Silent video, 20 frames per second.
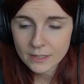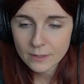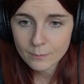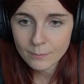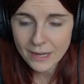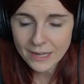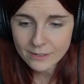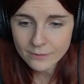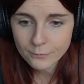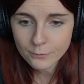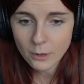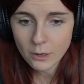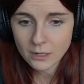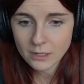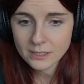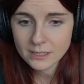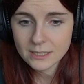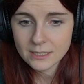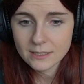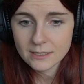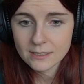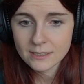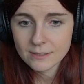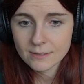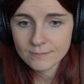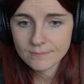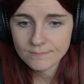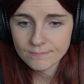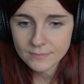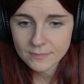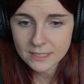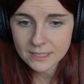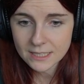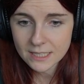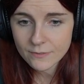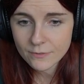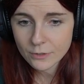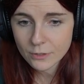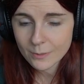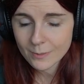by default, the
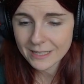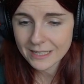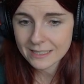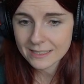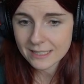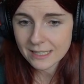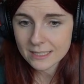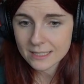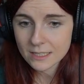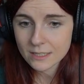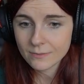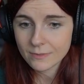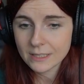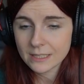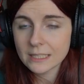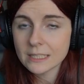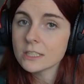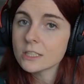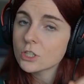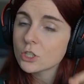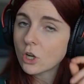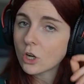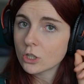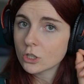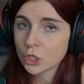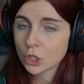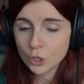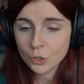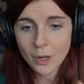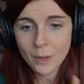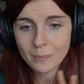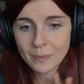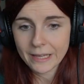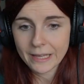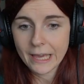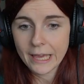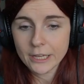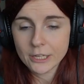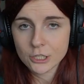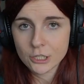Civo Kubernetes cluster will install 2
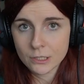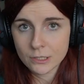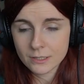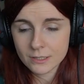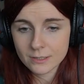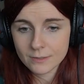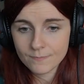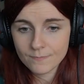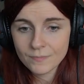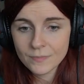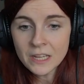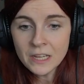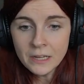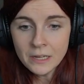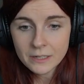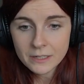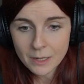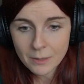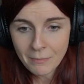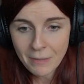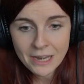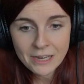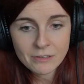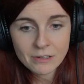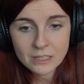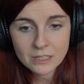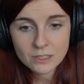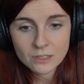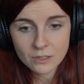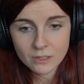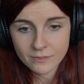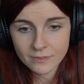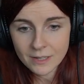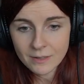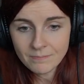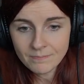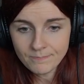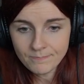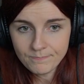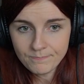applications, the metrics
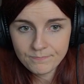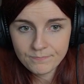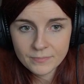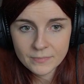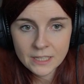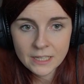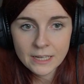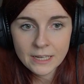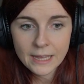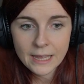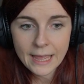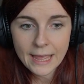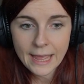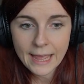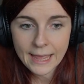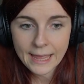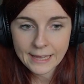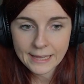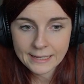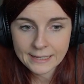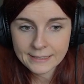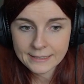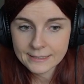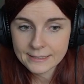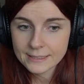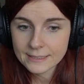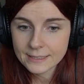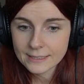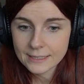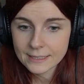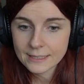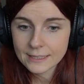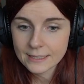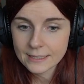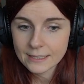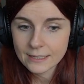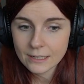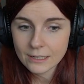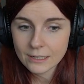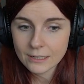server and
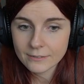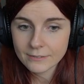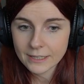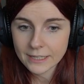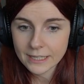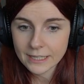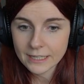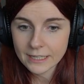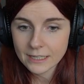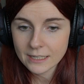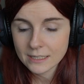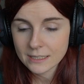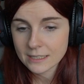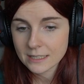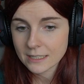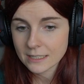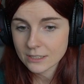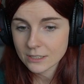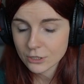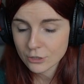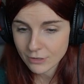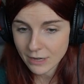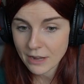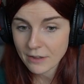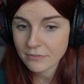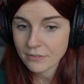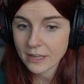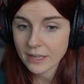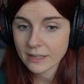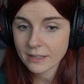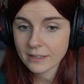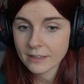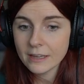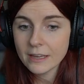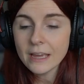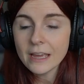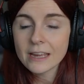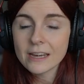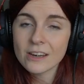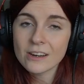over here the traffic.
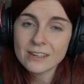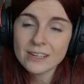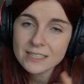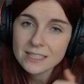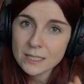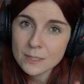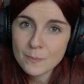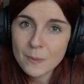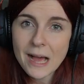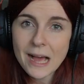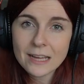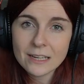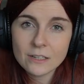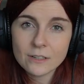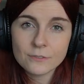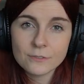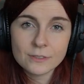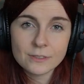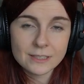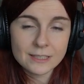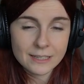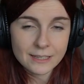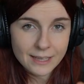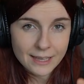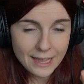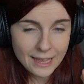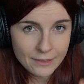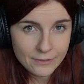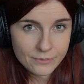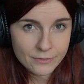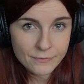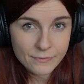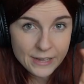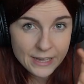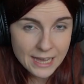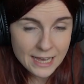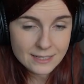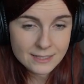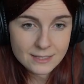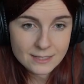Now, this is part of the
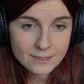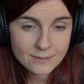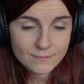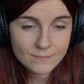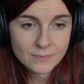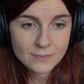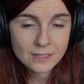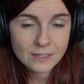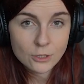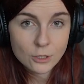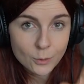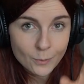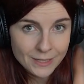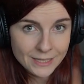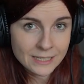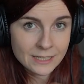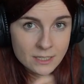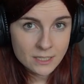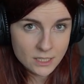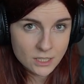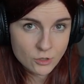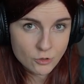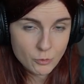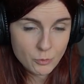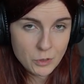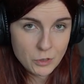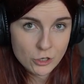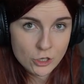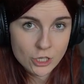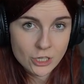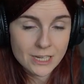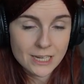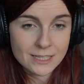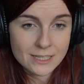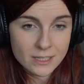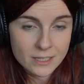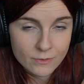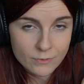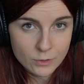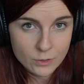K3S Kubernetes distribution that
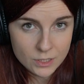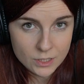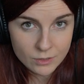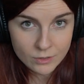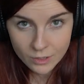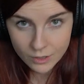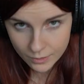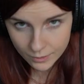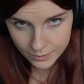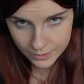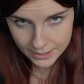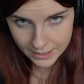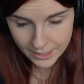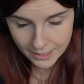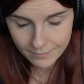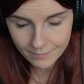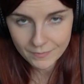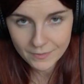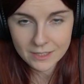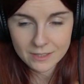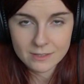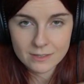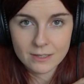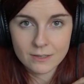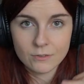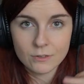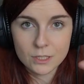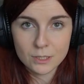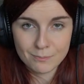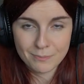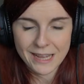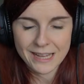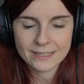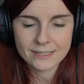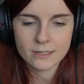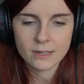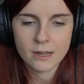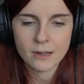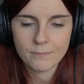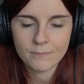Civo is using, that Civo is
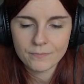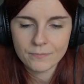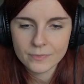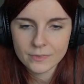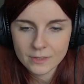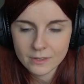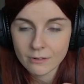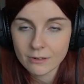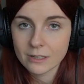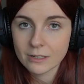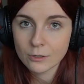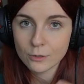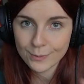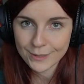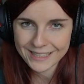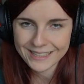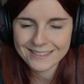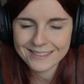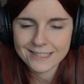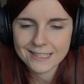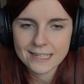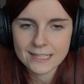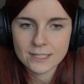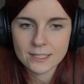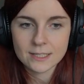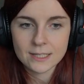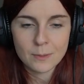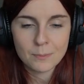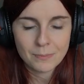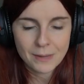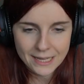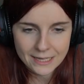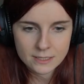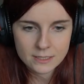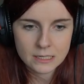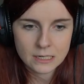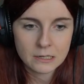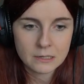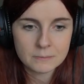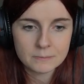based on, or the Kubernetes clusters are
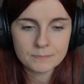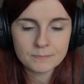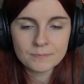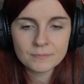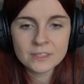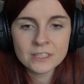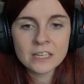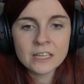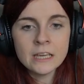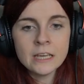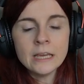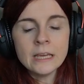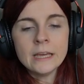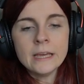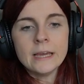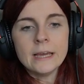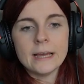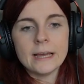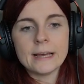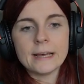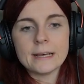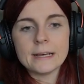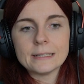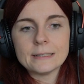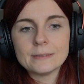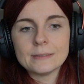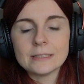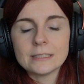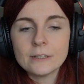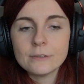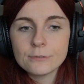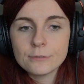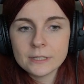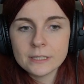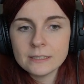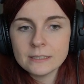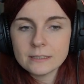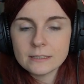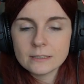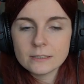based on.
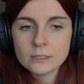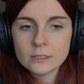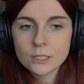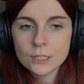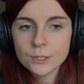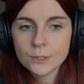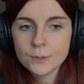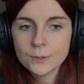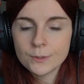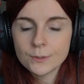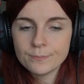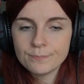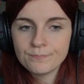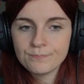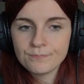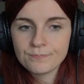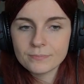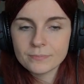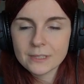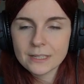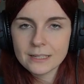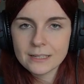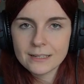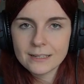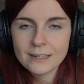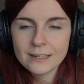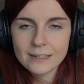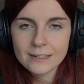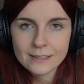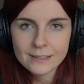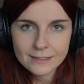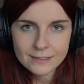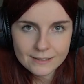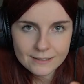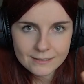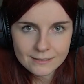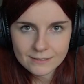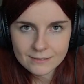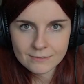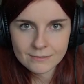Different to
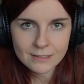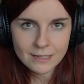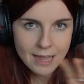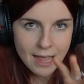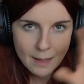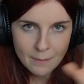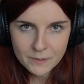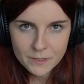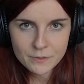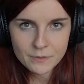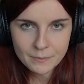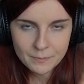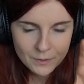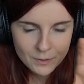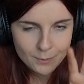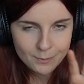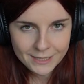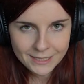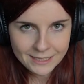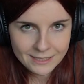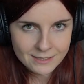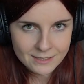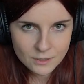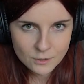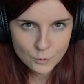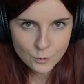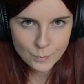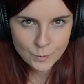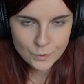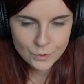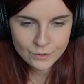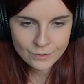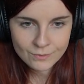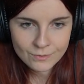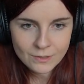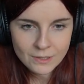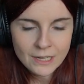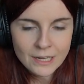the upstream Kubernetes distribution,